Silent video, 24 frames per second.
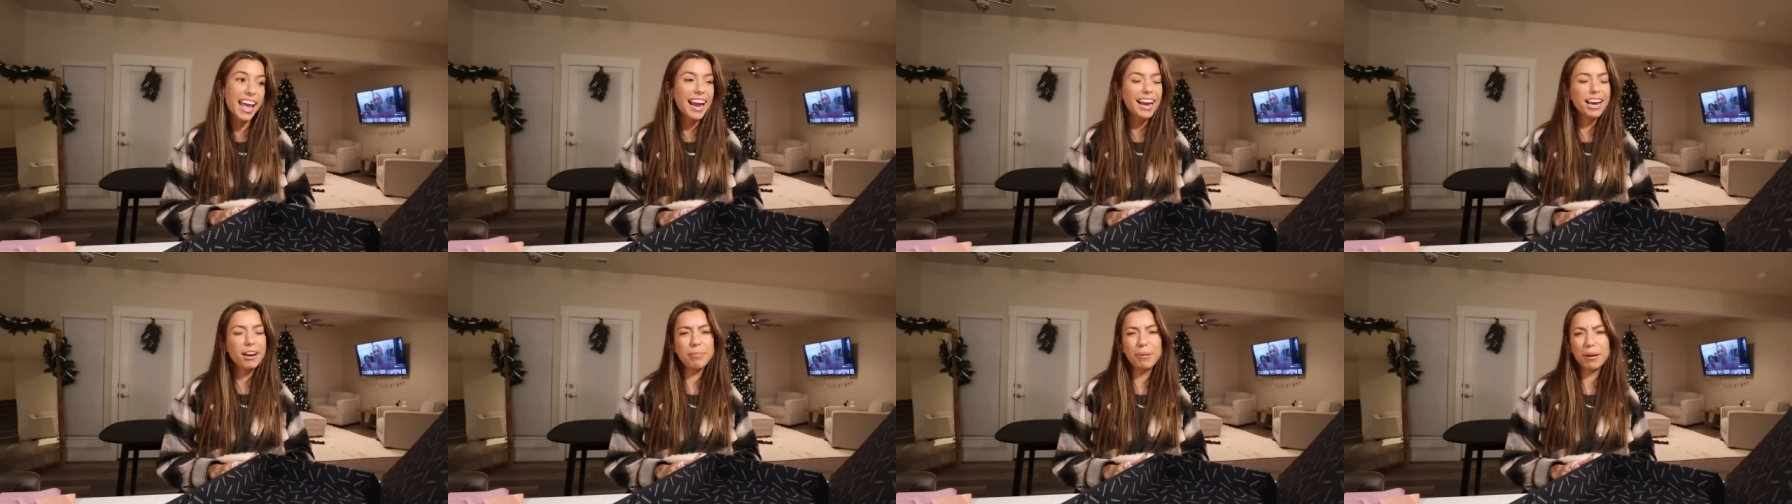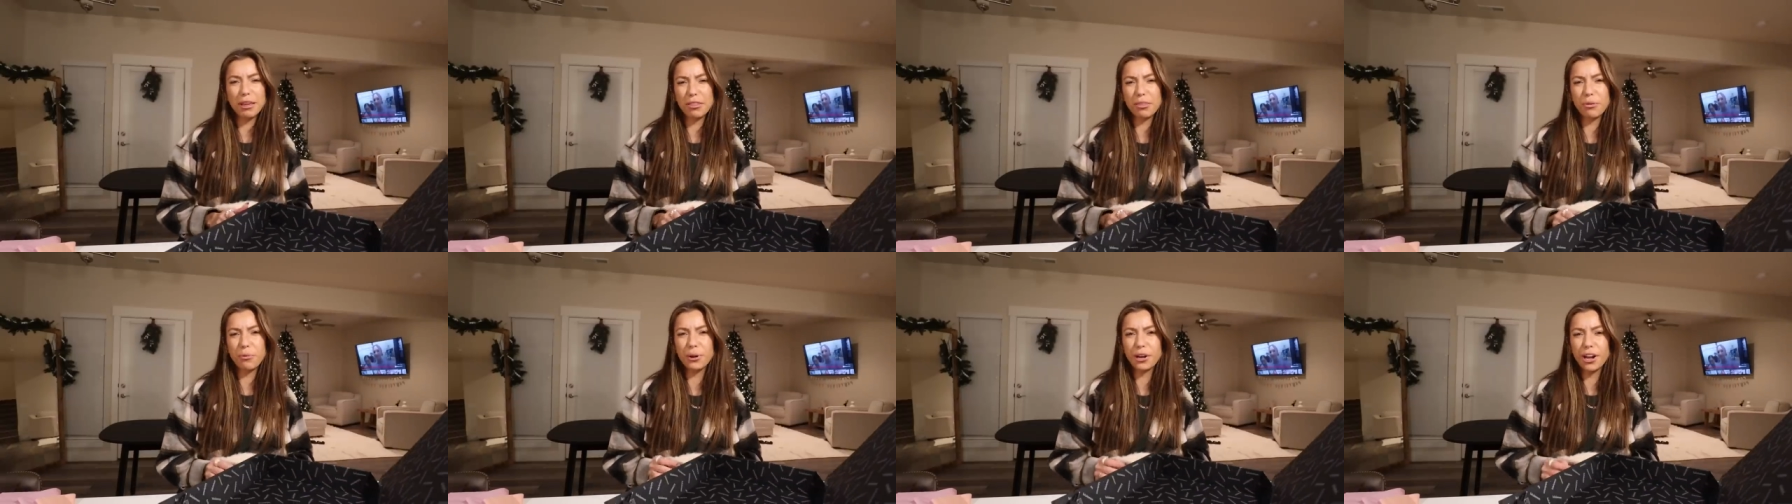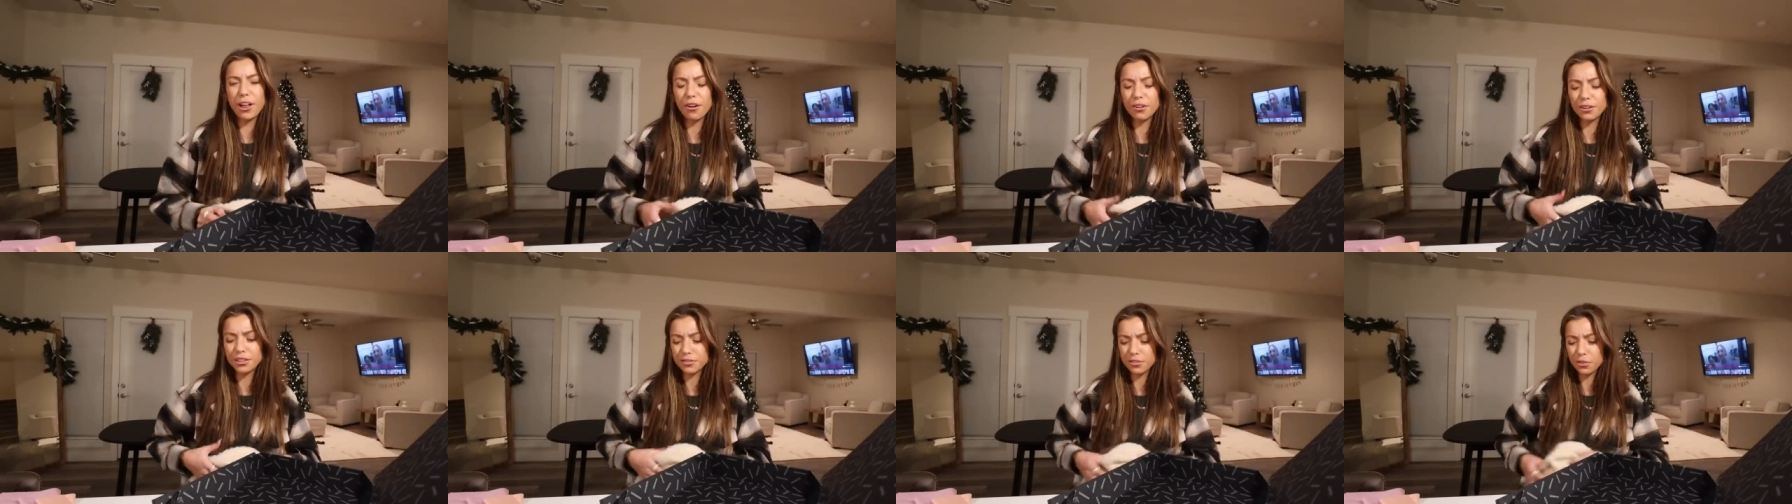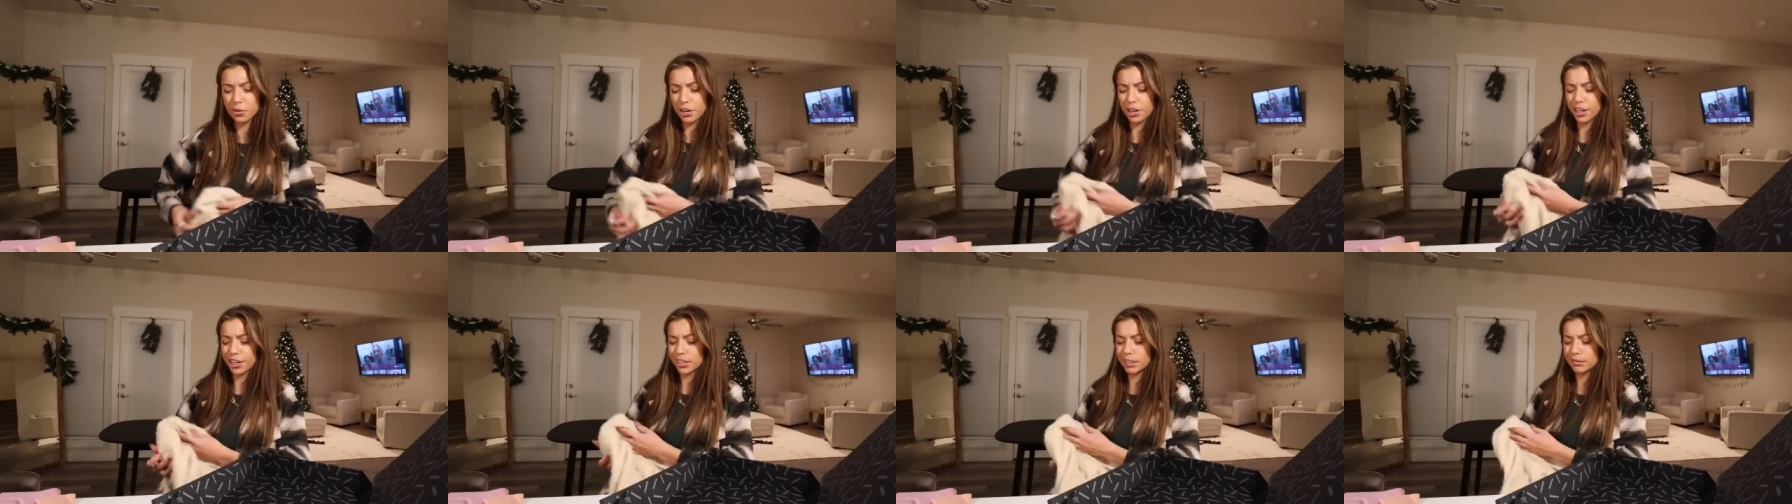and I paid $3
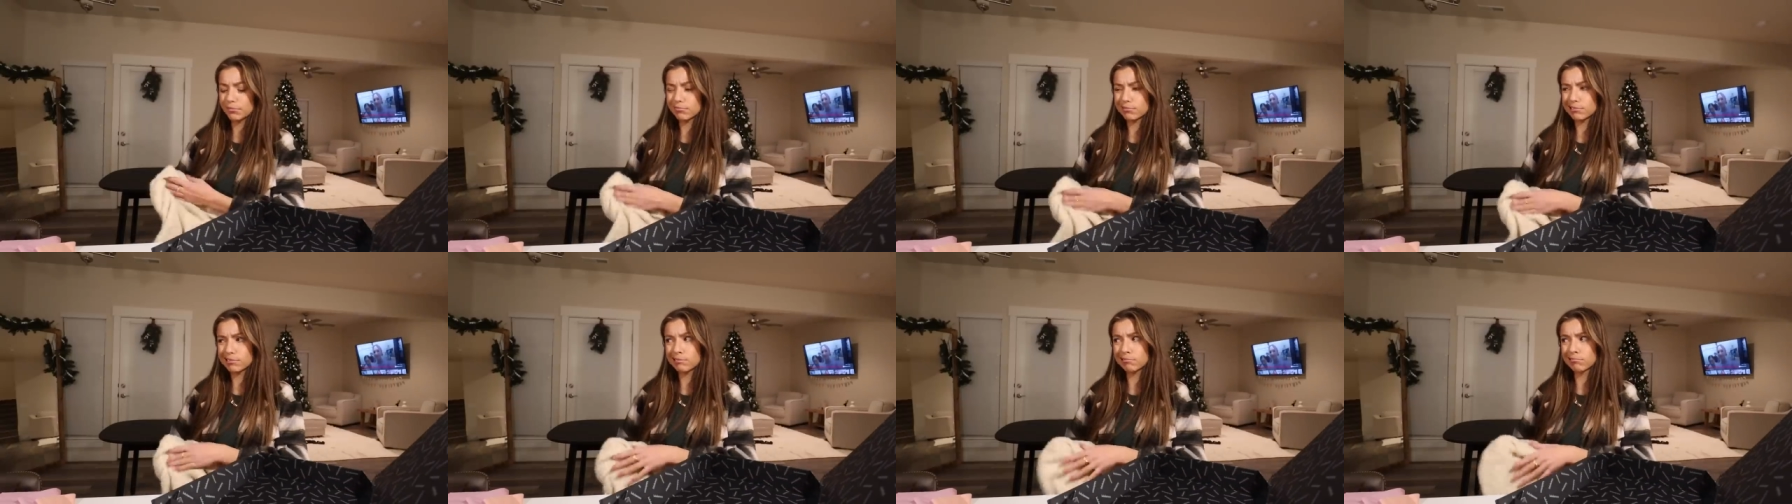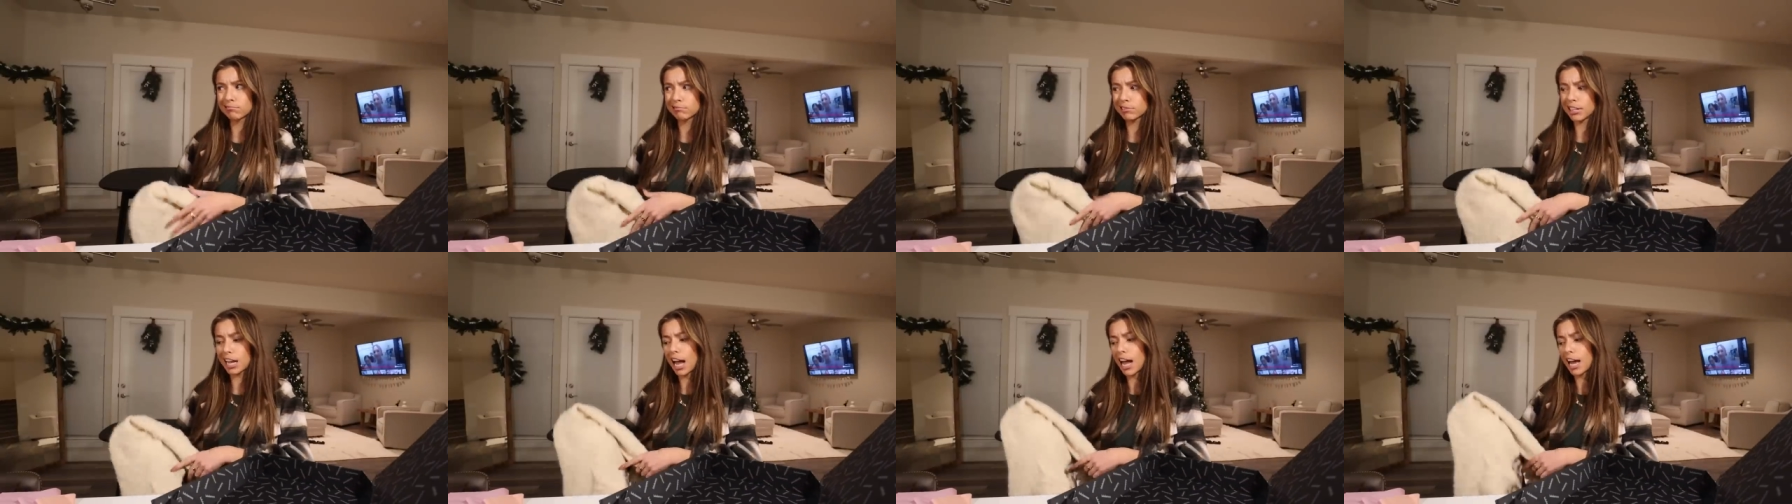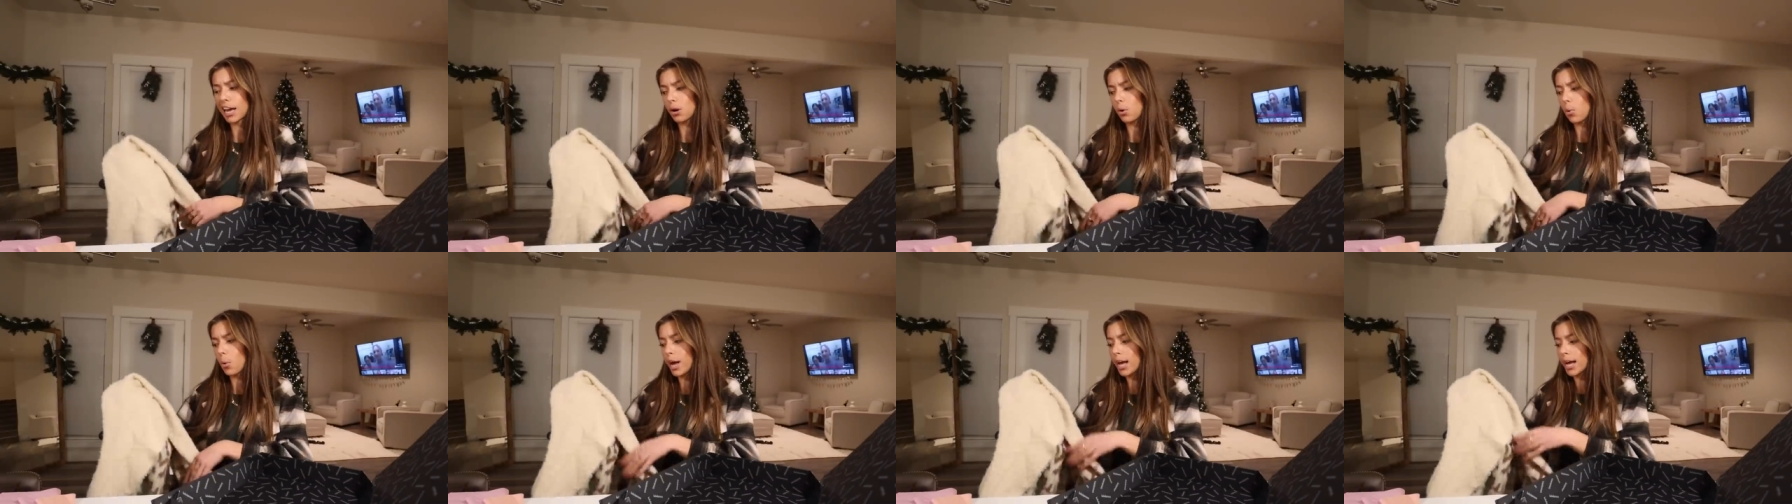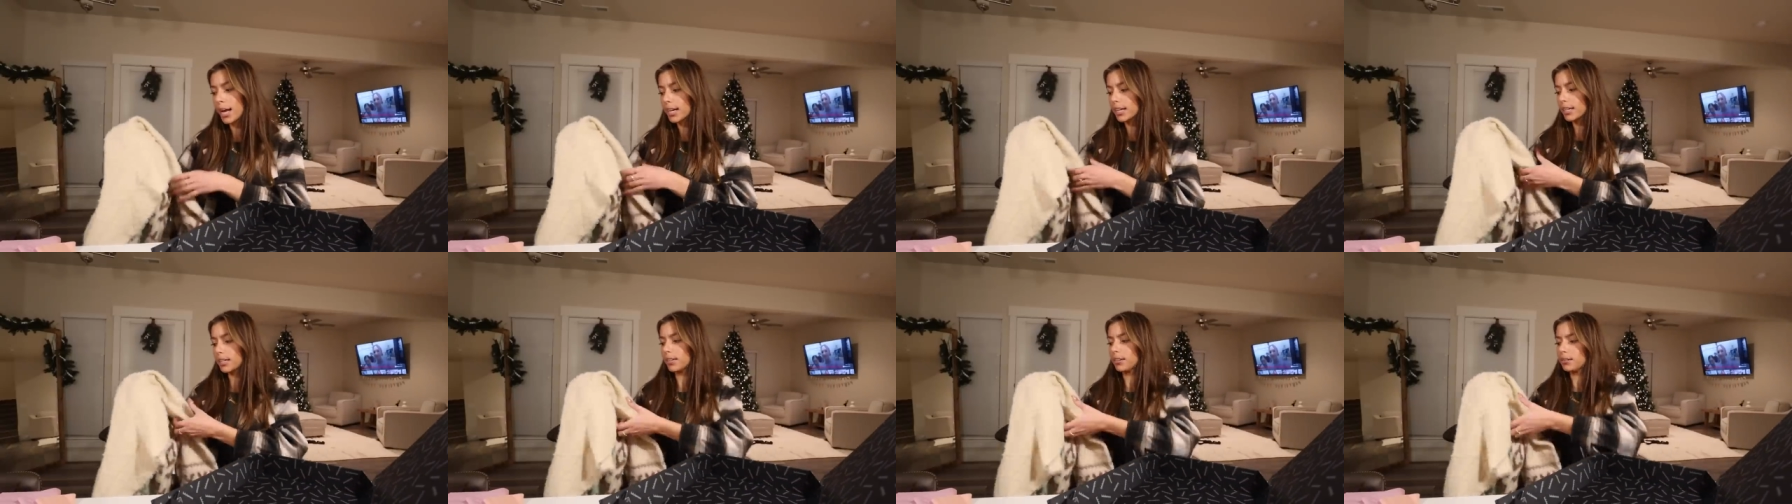for it. Kind of
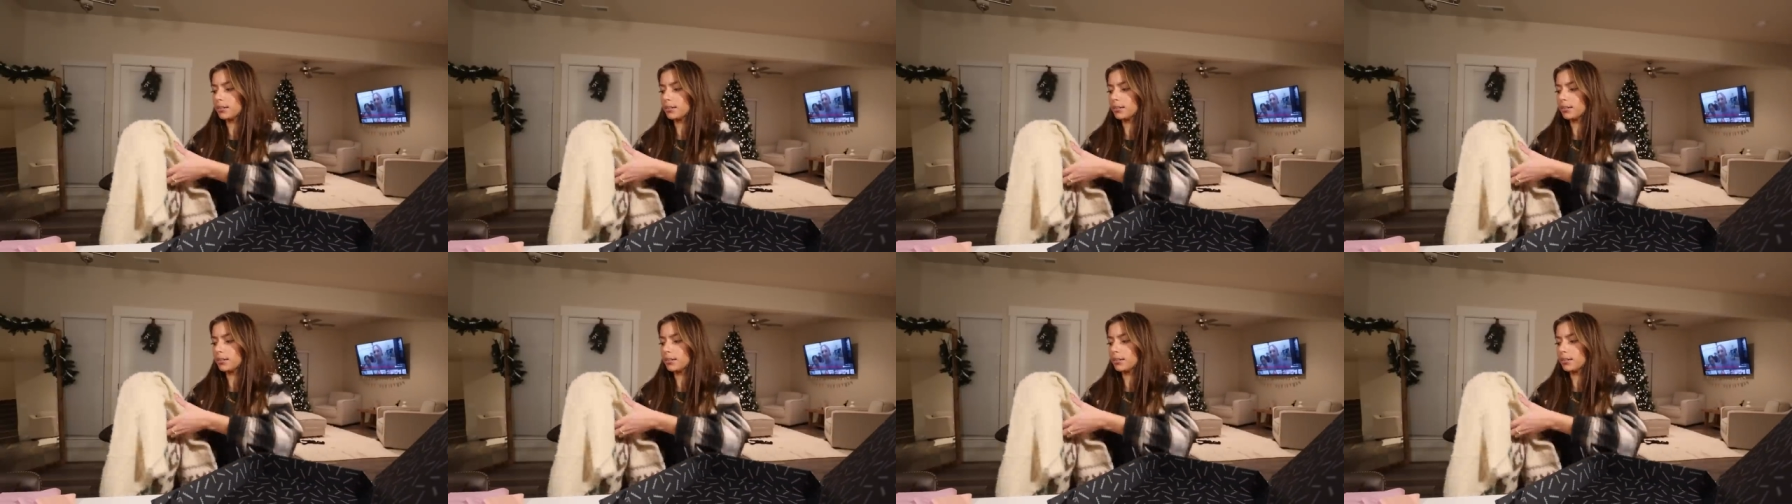whack.